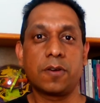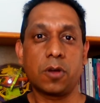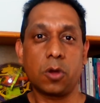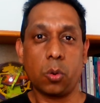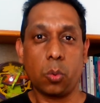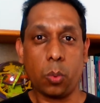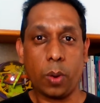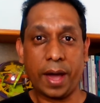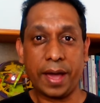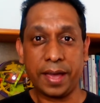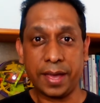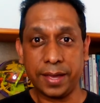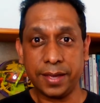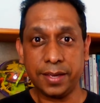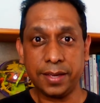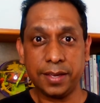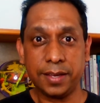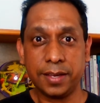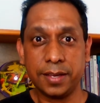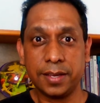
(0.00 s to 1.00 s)
why
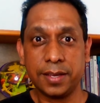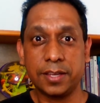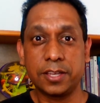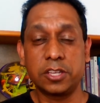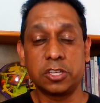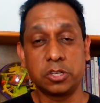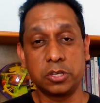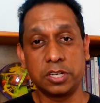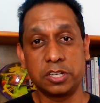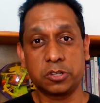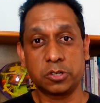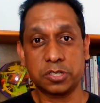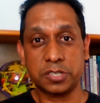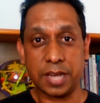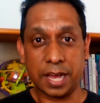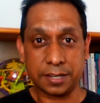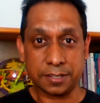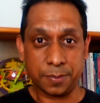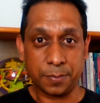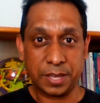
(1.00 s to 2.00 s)
you need to
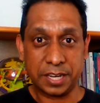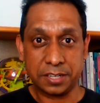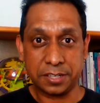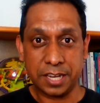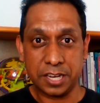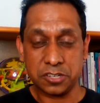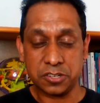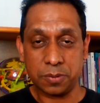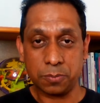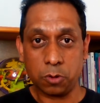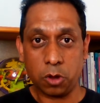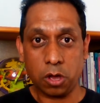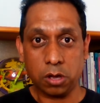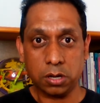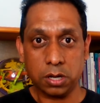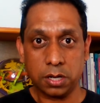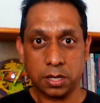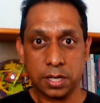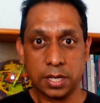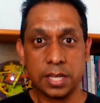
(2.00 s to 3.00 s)
start a meditation blog.
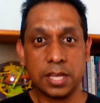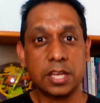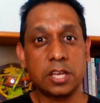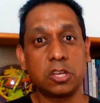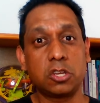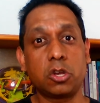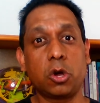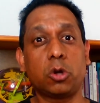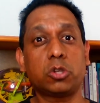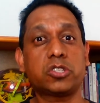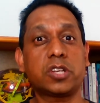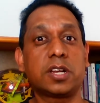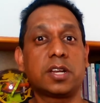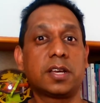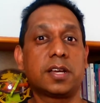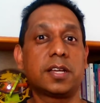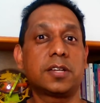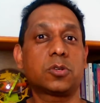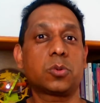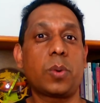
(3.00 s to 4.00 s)
You also
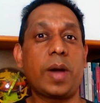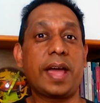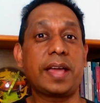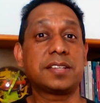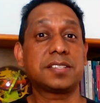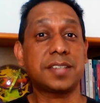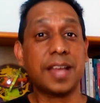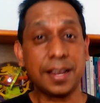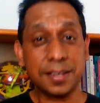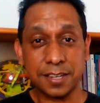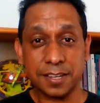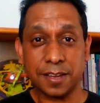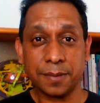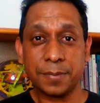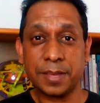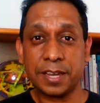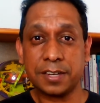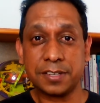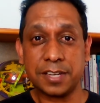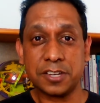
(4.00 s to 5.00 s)
learned why starting a
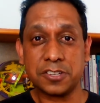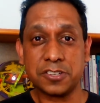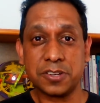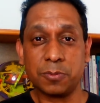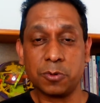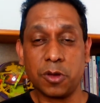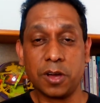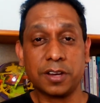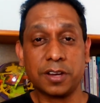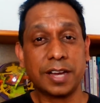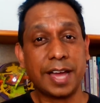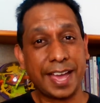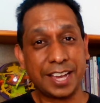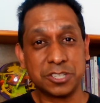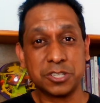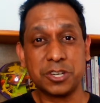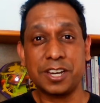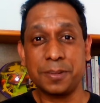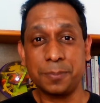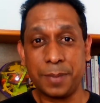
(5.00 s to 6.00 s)
meditation blog
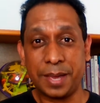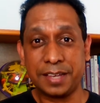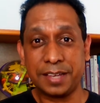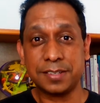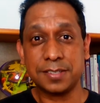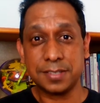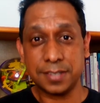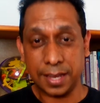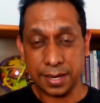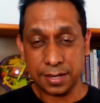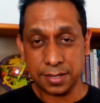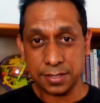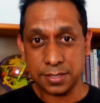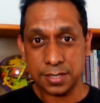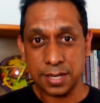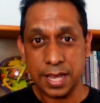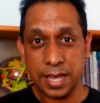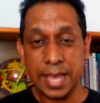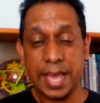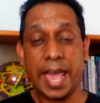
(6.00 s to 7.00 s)
actually makes sense,
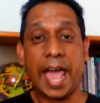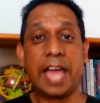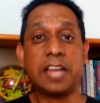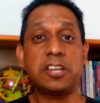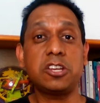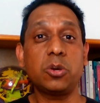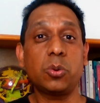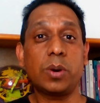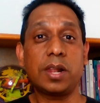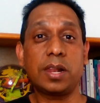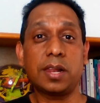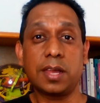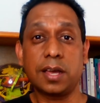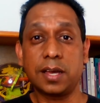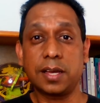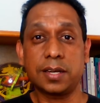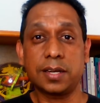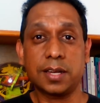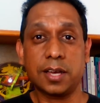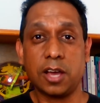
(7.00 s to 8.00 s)
and you've
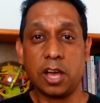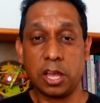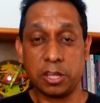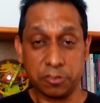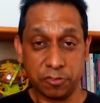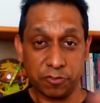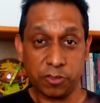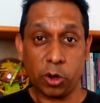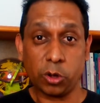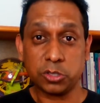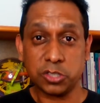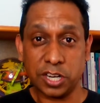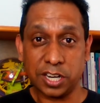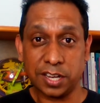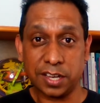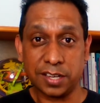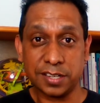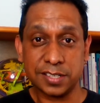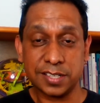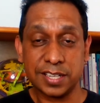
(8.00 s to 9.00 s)
also
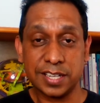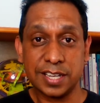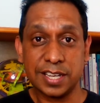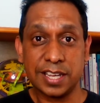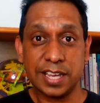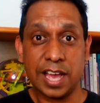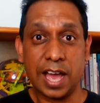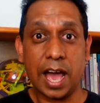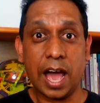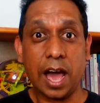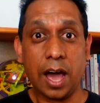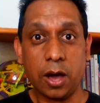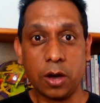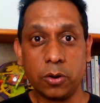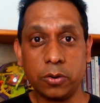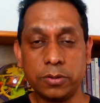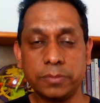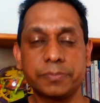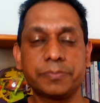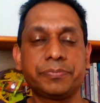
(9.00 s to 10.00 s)
learned
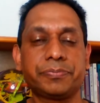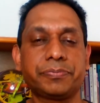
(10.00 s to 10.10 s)
how